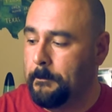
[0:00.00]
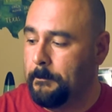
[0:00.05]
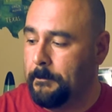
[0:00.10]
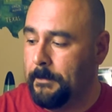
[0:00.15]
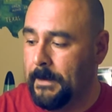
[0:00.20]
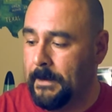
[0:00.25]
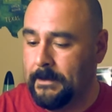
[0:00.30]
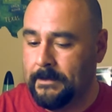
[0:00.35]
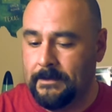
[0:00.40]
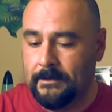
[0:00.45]

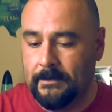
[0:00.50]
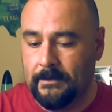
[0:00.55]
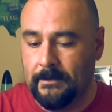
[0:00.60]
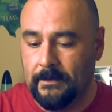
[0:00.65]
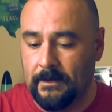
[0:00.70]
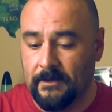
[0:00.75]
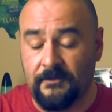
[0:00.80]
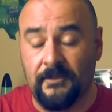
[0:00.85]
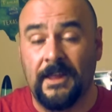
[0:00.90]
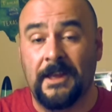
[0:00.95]
But
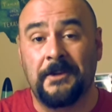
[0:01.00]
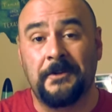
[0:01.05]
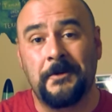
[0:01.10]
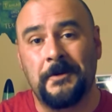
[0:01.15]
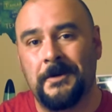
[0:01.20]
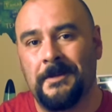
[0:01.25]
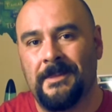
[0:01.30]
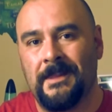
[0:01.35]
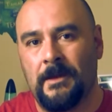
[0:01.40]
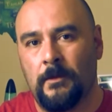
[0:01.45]
if they
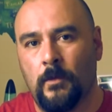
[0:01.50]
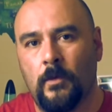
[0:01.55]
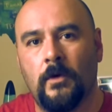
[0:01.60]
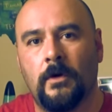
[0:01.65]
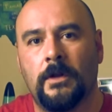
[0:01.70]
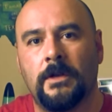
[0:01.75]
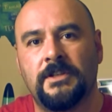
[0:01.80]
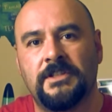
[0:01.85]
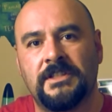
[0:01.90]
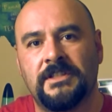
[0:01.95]
could, they
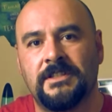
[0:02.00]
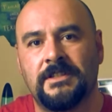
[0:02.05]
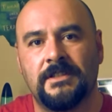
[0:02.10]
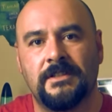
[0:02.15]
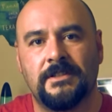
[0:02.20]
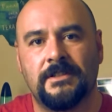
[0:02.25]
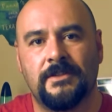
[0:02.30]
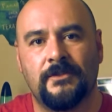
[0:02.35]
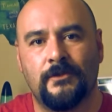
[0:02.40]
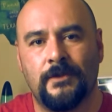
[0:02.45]
would just
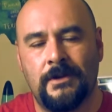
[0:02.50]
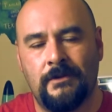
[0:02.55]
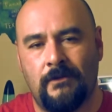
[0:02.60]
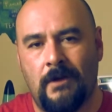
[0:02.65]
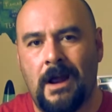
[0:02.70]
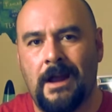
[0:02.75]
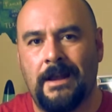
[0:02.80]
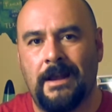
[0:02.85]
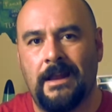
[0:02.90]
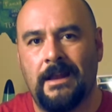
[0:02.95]
to, to
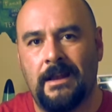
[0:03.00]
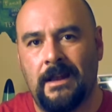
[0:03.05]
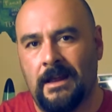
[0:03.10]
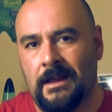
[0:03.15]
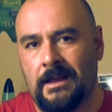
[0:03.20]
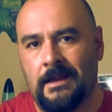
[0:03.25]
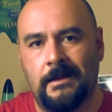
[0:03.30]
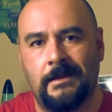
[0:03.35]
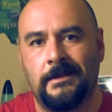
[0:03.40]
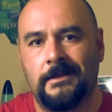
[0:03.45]
rewrite it
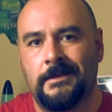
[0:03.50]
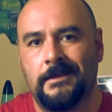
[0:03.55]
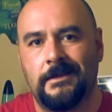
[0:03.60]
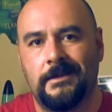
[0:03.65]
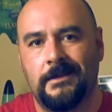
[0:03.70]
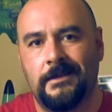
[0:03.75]
and